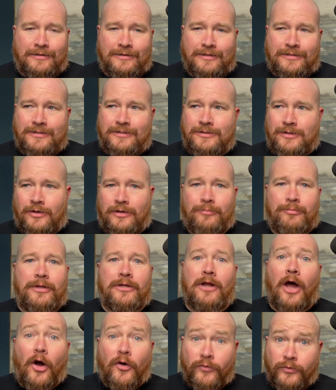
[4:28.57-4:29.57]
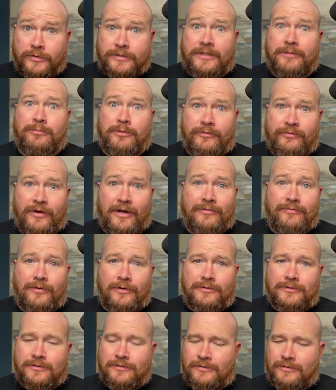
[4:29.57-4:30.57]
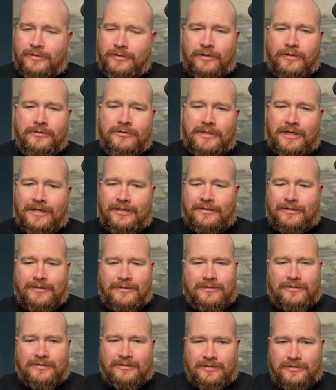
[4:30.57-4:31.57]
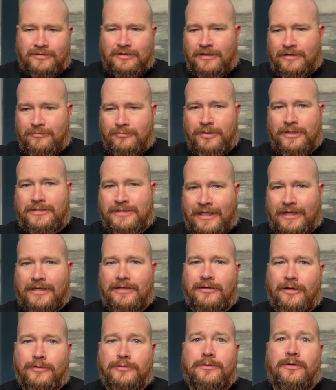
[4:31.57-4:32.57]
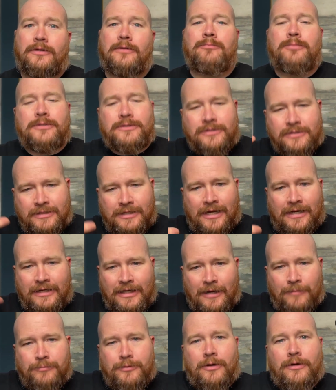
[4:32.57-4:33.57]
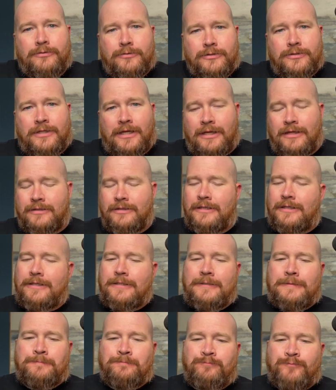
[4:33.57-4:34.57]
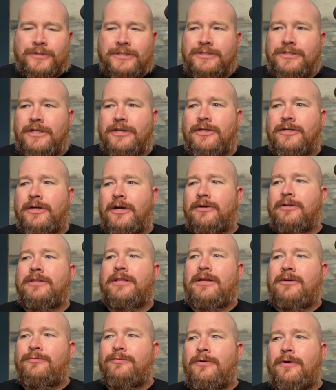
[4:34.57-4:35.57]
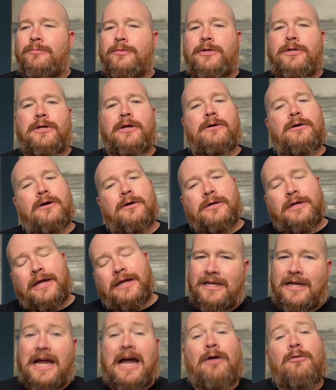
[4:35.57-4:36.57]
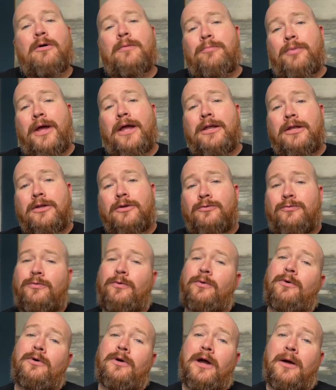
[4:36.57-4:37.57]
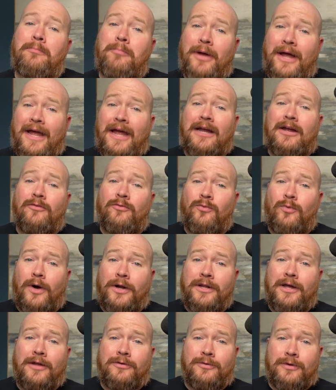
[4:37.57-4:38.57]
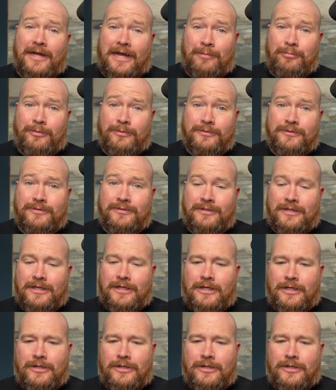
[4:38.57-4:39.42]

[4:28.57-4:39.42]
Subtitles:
And this is going to be an oversimplified version, so don't take this and be taking notes on it, but just to kind of help you understand. Let's say you go to that farmer and you go, okay, I will pay you for a bag of 100 apples.